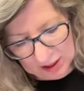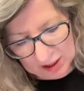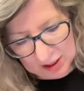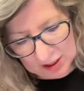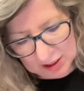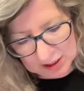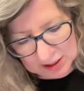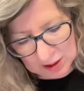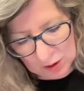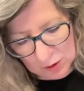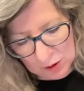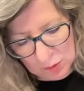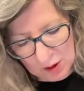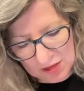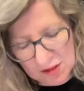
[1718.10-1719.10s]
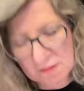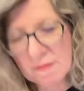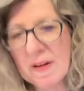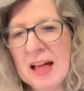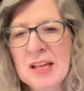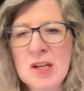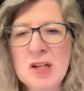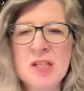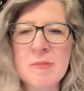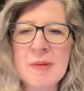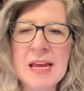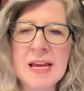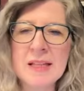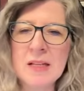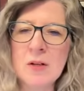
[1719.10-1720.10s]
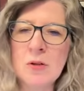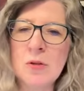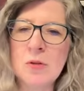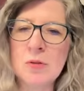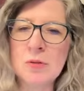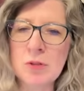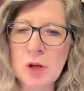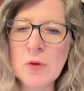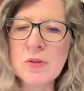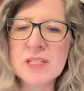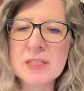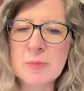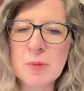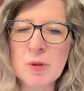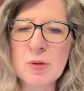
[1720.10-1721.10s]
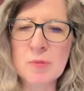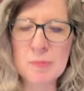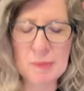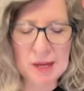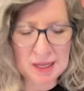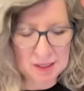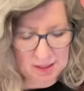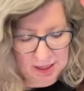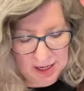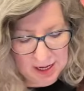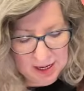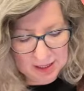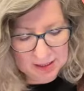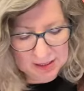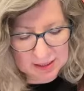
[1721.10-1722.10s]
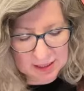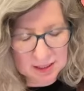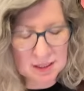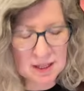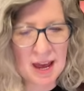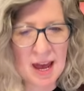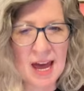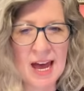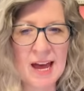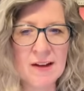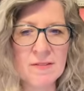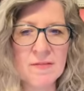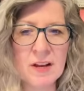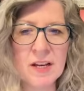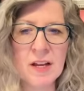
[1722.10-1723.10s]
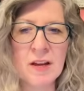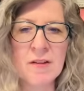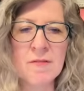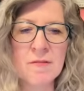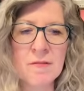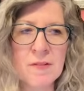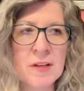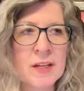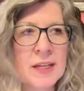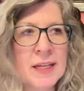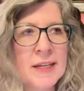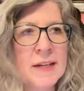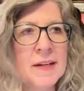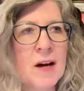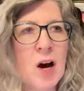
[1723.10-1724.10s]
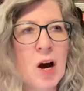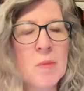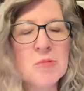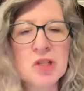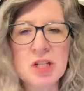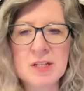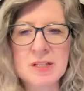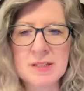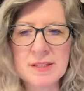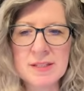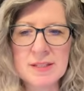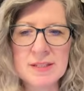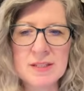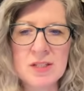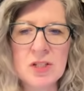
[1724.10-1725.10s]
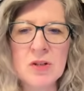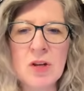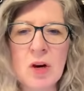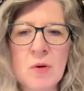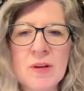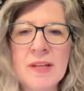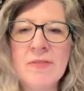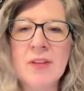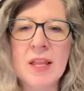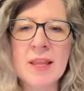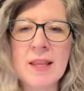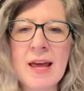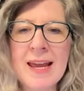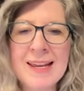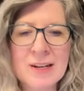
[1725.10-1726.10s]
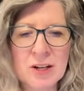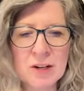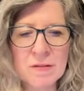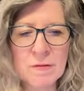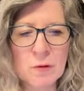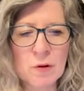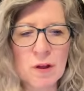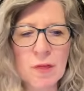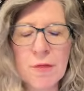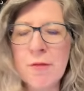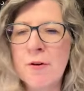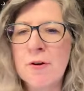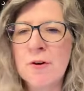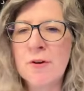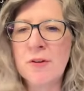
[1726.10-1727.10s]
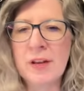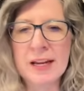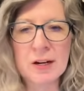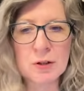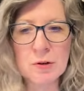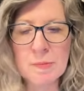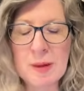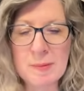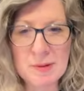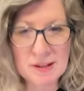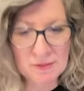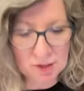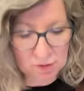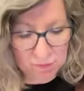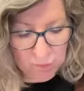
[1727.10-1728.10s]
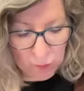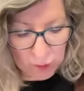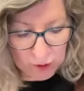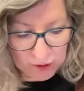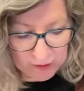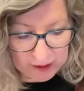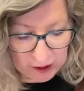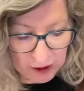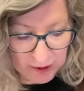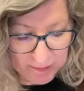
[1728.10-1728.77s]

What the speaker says: So you want the value to be a little noticeable, but still have enough options to go even lighter for a 3rd layer or maybe even a 4th layer.